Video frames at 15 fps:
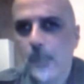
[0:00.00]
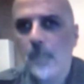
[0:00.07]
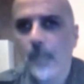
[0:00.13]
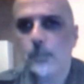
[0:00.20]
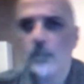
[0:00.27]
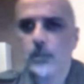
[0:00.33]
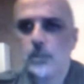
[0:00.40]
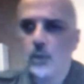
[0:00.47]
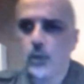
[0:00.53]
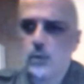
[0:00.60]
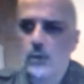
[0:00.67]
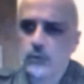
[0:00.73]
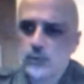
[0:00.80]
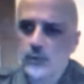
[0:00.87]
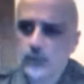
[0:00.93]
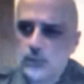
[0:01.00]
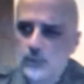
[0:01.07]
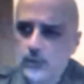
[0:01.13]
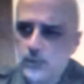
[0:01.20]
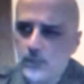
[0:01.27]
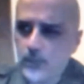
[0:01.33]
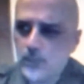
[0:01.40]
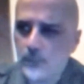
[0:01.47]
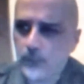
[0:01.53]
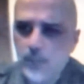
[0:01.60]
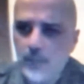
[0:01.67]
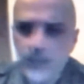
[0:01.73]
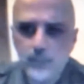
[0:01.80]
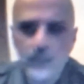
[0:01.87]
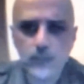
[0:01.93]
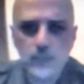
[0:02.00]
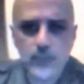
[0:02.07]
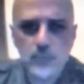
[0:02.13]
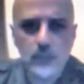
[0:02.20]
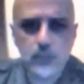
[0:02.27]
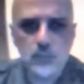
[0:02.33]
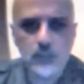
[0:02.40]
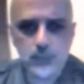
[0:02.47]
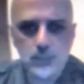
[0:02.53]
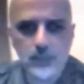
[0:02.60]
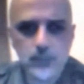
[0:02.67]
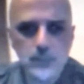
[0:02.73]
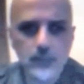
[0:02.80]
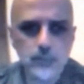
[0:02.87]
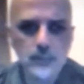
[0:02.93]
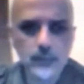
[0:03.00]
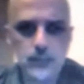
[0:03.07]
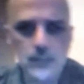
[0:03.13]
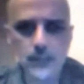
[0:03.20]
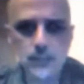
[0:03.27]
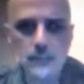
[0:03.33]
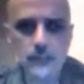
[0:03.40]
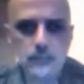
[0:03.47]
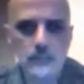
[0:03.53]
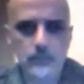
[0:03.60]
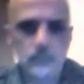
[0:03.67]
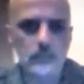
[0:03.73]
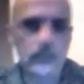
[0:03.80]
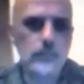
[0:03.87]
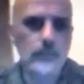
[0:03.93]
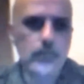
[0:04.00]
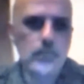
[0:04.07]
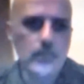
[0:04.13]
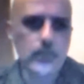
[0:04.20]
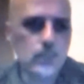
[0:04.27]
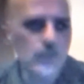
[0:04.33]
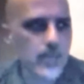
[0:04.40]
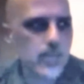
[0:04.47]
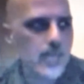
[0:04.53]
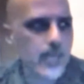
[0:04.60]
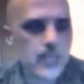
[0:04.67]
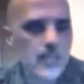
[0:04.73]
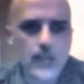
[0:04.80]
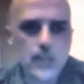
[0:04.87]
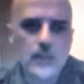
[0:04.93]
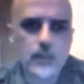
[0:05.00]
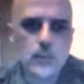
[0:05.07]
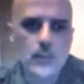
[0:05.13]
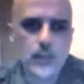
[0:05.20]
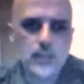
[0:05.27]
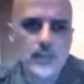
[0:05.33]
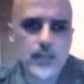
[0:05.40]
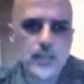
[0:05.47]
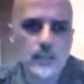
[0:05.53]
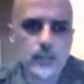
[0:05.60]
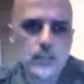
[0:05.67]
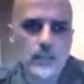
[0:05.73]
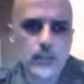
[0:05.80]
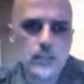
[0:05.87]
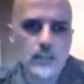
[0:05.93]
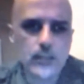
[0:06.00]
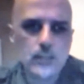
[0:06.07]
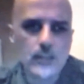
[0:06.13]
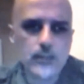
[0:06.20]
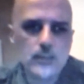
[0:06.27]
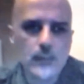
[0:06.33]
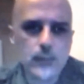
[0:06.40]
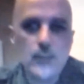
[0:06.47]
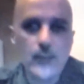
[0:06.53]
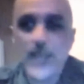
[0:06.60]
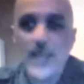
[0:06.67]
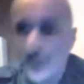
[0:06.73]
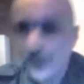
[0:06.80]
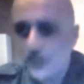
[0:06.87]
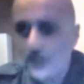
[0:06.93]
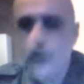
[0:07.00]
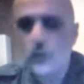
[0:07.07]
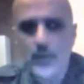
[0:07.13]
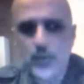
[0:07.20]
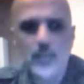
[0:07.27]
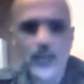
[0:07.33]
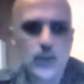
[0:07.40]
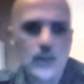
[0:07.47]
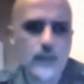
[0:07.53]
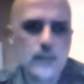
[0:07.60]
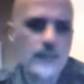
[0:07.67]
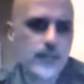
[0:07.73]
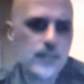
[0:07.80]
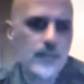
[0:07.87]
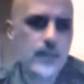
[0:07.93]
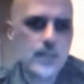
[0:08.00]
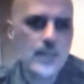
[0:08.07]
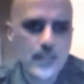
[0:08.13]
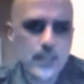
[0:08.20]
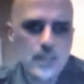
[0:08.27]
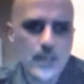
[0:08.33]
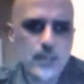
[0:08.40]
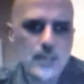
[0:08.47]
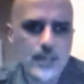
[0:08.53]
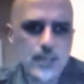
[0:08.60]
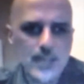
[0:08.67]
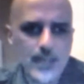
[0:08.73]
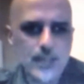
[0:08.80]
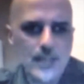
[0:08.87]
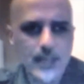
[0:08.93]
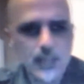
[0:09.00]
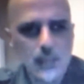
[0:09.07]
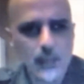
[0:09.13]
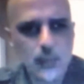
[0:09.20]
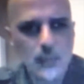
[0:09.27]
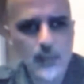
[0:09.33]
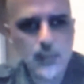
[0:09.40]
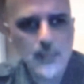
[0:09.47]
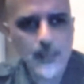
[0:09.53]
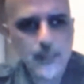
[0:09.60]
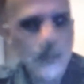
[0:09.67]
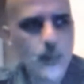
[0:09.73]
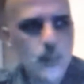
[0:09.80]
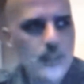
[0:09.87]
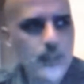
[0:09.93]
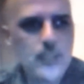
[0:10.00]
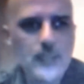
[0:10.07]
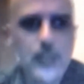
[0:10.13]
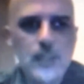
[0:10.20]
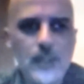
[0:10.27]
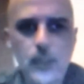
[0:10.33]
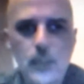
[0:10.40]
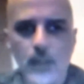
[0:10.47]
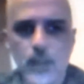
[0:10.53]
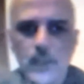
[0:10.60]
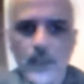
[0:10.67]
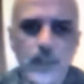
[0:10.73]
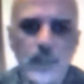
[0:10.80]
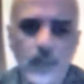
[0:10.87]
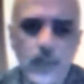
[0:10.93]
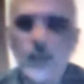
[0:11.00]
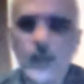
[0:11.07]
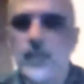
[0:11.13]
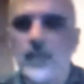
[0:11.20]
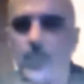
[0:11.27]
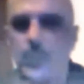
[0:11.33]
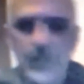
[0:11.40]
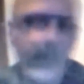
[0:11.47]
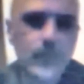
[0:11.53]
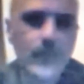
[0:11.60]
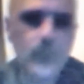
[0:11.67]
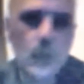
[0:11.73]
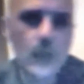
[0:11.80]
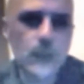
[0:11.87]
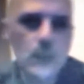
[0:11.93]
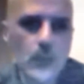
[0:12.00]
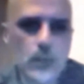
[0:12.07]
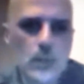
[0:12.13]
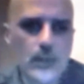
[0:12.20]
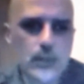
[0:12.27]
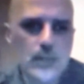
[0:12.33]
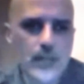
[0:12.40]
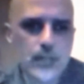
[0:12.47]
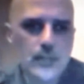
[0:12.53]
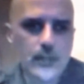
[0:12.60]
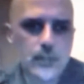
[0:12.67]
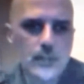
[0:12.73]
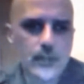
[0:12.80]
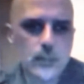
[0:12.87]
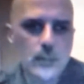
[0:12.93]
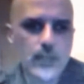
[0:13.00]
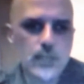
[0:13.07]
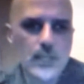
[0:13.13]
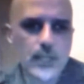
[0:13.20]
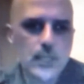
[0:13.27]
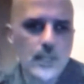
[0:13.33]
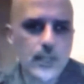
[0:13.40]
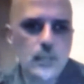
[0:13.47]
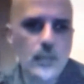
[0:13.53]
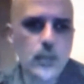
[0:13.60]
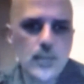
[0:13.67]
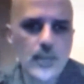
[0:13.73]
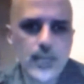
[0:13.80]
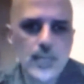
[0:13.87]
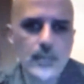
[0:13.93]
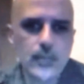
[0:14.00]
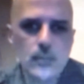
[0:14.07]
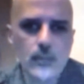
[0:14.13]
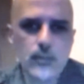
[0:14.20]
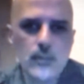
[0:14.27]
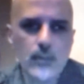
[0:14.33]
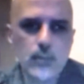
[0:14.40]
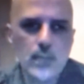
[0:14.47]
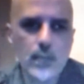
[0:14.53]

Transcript: And there was a whole bunch of rites and rituals. You can use the heading underworld cycle rituals that was involved in the training of the young king hero. It wasn't just 12, it wasn't just 6 overworld cycles in which the Solar King went around and